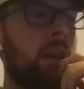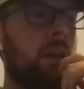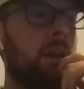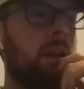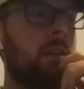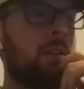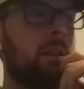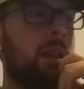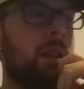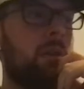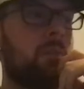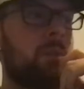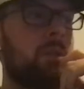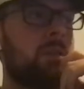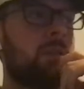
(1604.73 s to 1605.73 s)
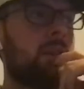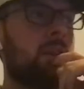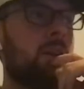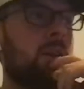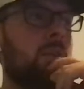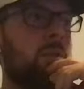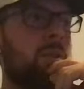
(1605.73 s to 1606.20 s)
He's got a nice setup.
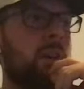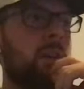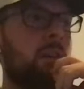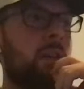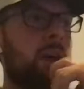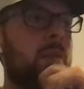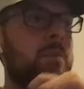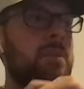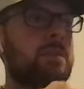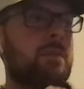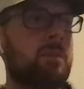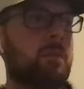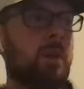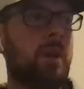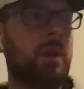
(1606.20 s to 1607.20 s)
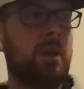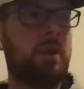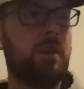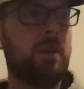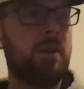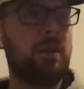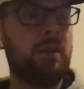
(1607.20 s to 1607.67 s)
He's in like a hotel lobby
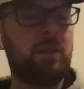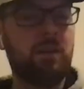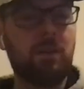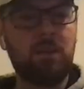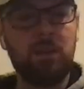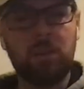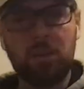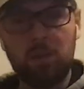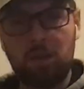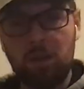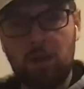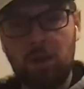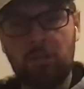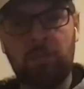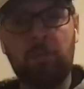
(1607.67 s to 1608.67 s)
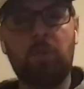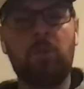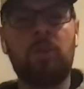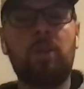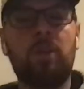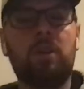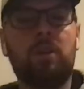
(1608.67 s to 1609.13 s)
somewhere
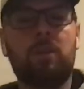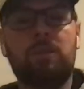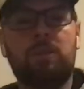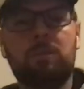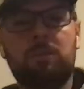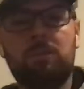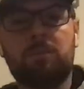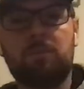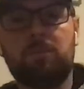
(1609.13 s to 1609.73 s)
in Florida.